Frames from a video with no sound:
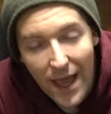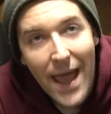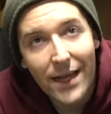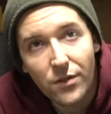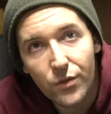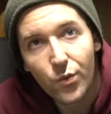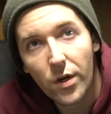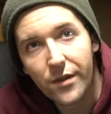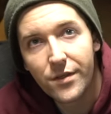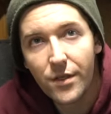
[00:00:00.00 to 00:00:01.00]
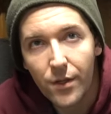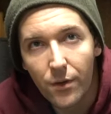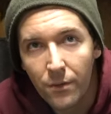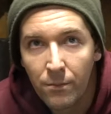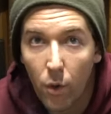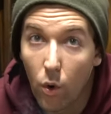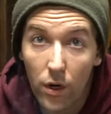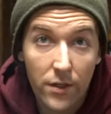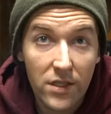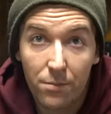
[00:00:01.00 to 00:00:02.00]
axles, one of the two,
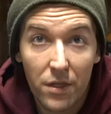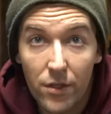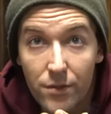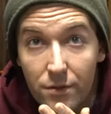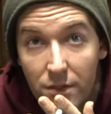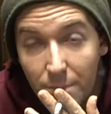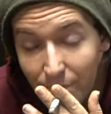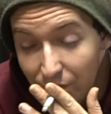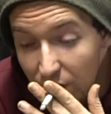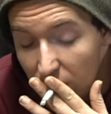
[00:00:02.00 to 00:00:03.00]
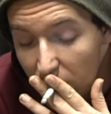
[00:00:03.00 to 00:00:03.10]
or it's something loose.